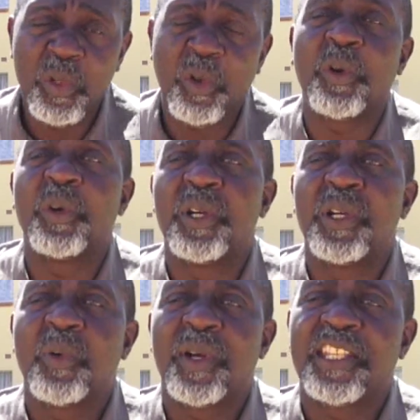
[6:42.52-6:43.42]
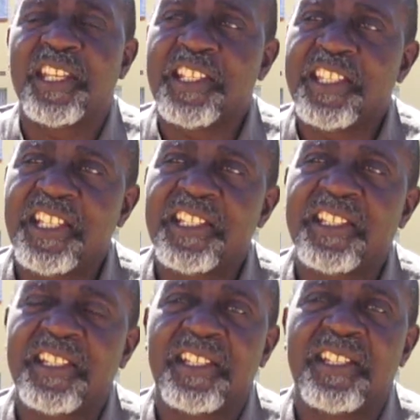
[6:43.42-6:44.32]
know what they are
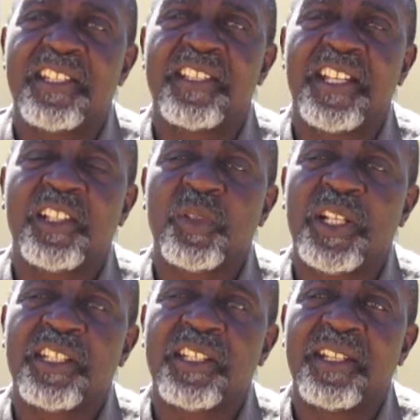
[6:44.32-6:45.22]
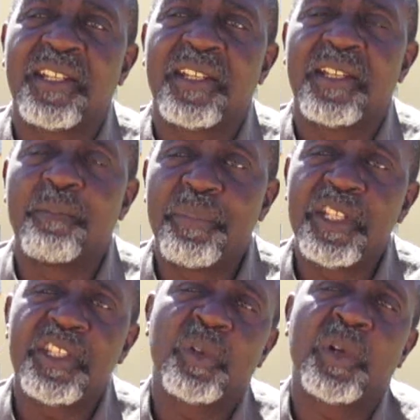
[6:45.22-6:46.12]
saying is actually
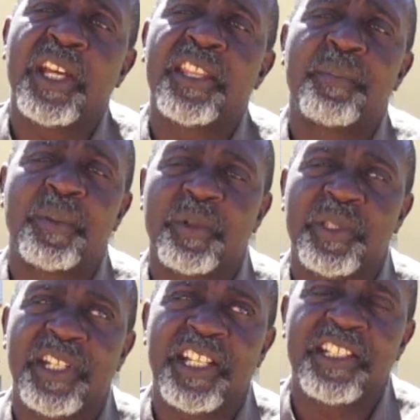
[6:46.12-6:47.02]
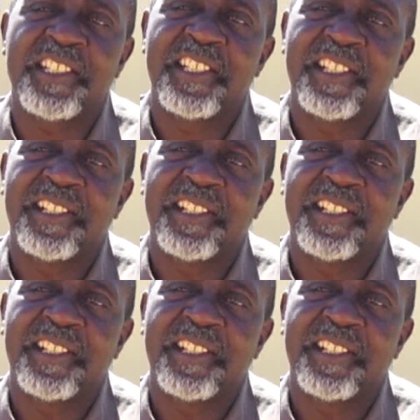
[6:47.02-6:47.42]
impinging on other people's rights.